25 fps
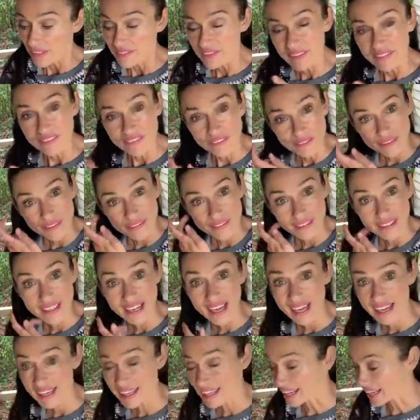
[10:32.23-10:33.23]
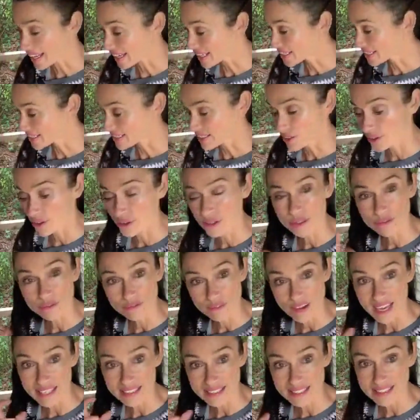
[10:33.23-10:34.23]
And then the other thing I add to
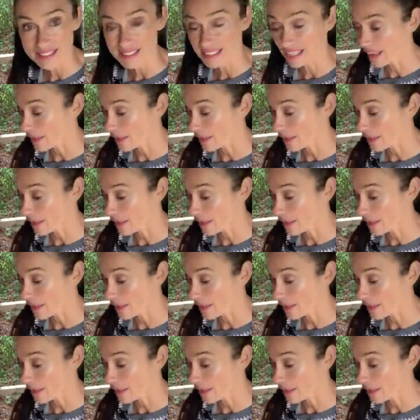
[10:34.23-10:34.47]
those fats